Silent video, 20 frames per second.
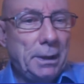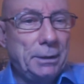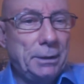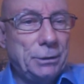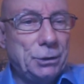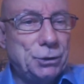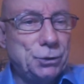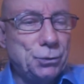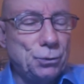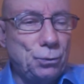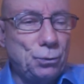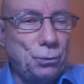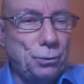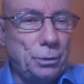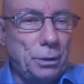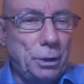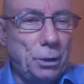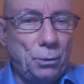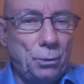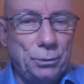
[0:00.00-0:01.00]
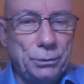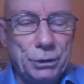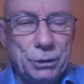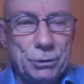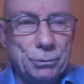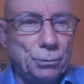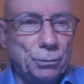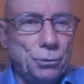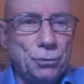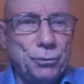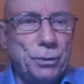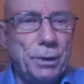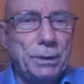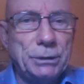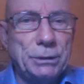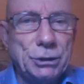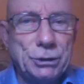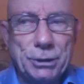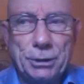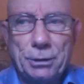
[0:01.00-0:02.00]
And the stall holders are all
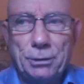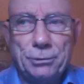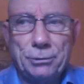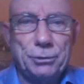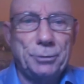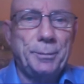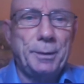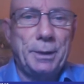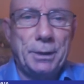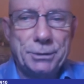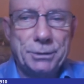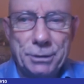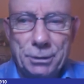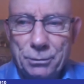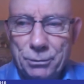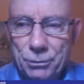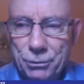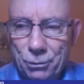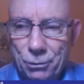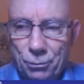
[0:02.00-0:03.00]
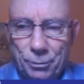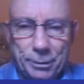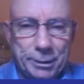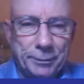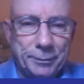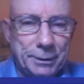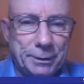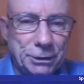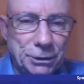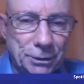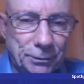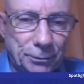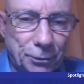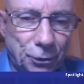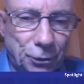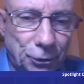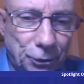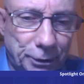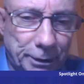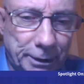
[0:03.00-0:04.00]
trying to sell tomatoes or whatever it is they've
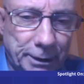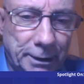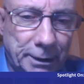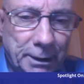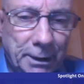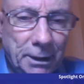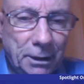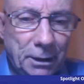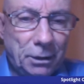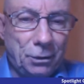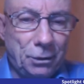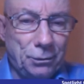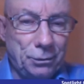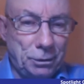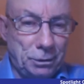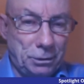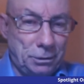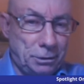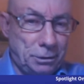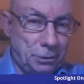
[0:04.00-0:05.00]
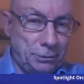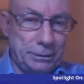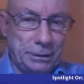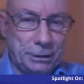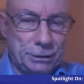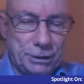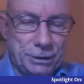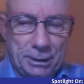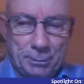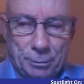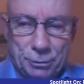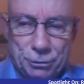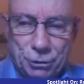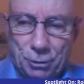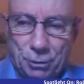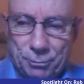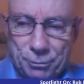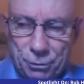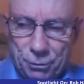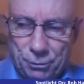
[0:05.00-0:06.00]
got on their on their
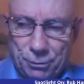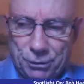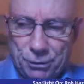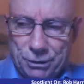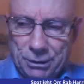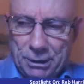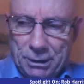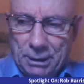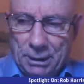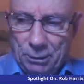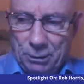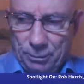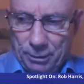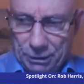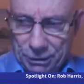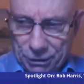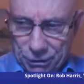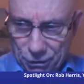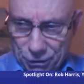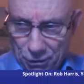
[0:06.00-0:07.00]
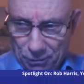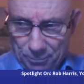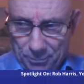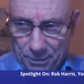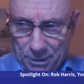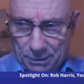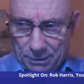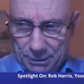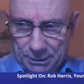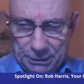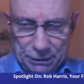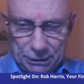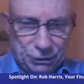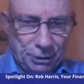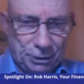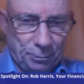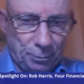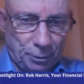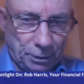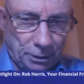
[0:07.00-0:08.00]
tabletop to us. Well, the stock market
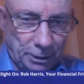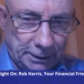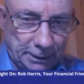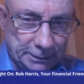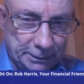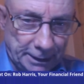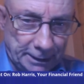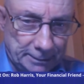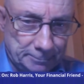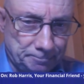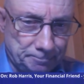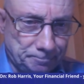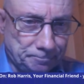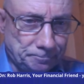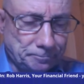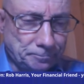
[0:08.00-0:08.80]
is somewhat like that,